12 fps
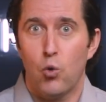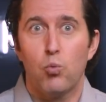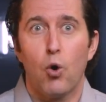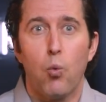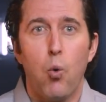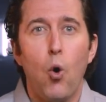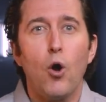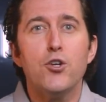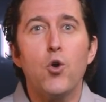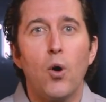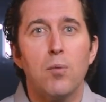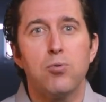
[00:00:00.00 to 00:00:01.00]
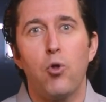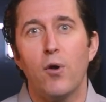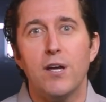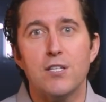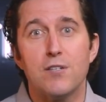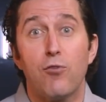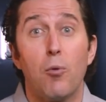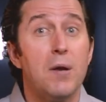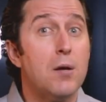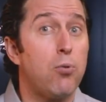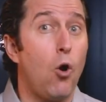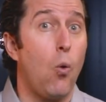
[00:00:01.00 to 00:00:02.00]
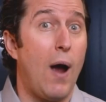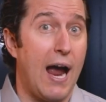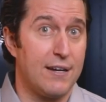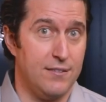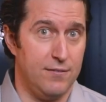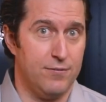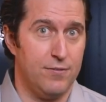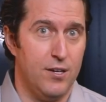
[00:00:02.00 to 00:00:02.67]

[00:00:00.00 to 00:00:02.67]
Reward your employees for being proactive.